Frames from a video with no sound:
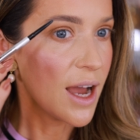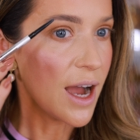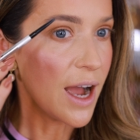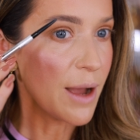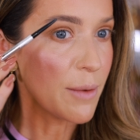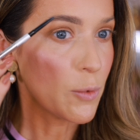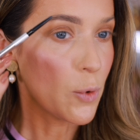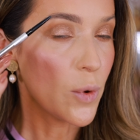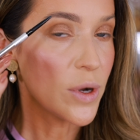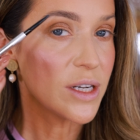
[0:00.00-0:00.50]

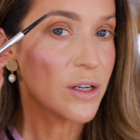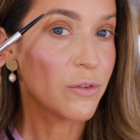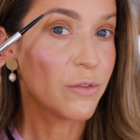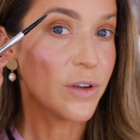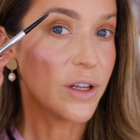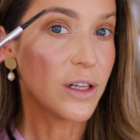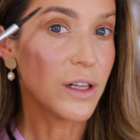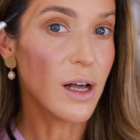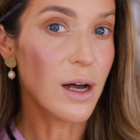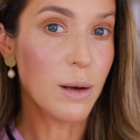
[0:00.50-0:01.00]
I'm going to
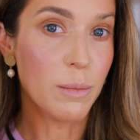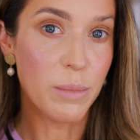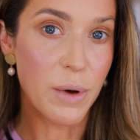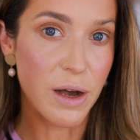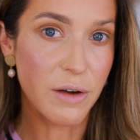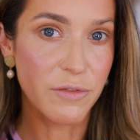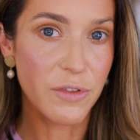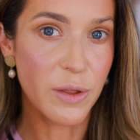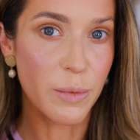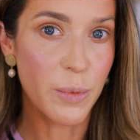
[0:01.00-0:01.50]
fill
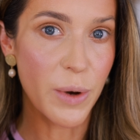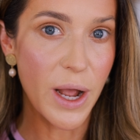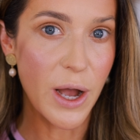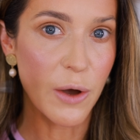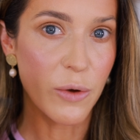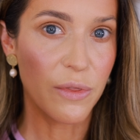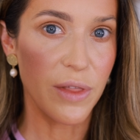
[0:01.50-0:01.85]
above the brow.